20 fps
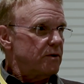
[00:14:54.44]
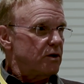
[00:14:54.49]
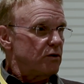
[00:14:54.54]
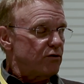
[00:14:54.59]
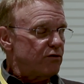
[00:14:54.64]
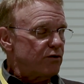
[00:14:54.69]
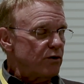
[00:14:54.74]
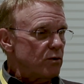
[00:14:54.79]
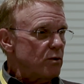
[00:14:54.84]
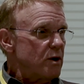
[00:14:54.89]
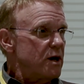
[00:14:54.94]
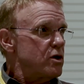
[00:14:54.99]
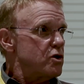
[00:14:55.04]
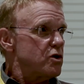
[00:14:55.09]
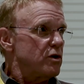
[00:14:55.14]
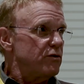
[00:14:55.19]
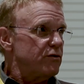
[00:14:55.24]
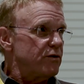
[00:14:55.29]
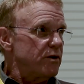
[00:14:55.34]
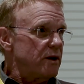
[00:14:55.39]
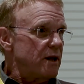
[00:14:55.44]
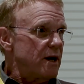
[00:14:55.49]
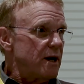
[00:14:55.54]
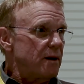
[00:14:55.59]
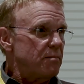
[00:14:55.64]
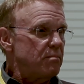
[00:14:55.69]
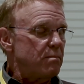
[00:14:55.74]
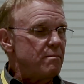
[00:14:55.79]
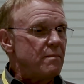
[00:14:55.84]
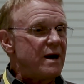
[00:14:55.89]
considerations in
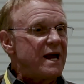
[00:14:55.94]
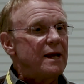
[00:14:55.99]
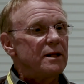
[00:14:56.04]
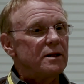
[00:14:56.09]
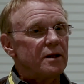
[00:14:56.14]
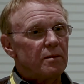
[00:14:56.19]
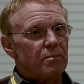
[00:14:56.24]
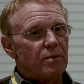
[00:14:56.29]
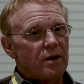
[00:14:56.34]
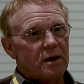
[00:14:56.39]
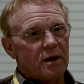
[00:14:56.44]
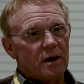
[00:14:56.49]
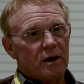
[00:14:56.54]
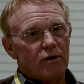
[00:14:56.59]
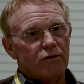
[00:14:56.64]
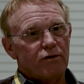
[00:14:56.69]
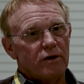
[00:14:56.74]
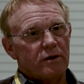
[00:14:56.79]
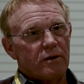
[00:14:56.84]
that, mainly because